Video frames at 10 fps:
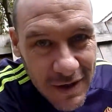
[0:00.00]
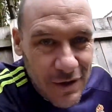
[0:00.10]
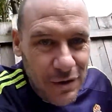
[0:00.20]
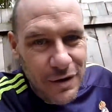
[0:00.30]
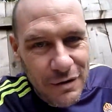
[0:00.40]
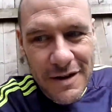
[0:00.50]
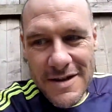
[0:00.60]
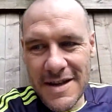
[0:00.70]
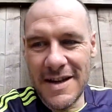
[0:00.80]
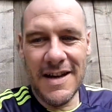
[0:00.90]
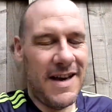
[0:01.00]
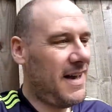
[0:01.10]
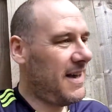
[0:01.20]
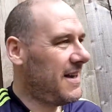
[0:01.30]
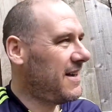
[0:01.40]
cut the grass.
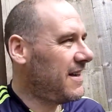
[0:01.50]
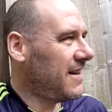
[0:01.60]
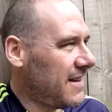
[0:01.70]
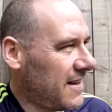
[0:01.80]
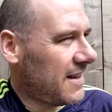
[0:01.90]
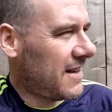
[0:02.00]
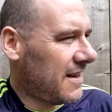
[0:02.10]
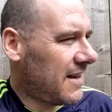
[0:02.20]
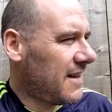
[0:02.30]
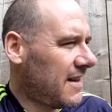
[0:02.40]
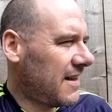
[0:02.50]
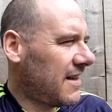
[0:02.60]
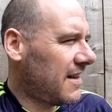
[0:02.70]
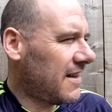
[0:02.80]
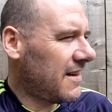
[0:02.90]
caterpillar.
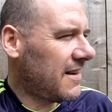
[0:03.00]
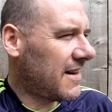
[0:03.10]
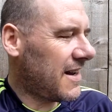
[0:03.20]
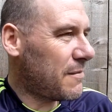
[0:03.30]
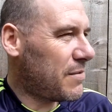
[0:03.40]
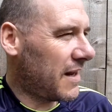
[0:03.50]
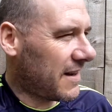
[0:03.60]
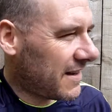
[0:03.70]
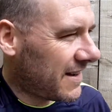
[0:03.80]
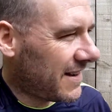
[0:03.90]
Caterpillar.